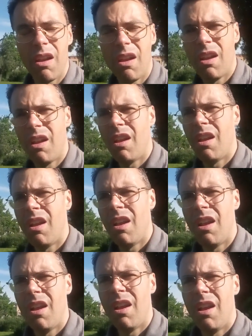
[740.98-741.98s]

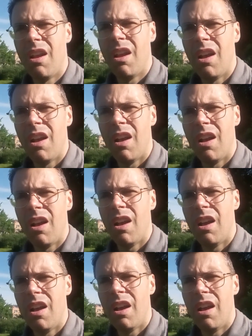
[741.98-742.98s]

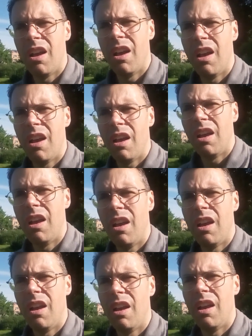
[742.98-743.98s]

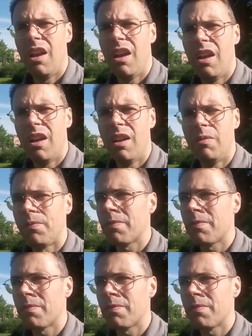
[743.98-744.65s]
(silence)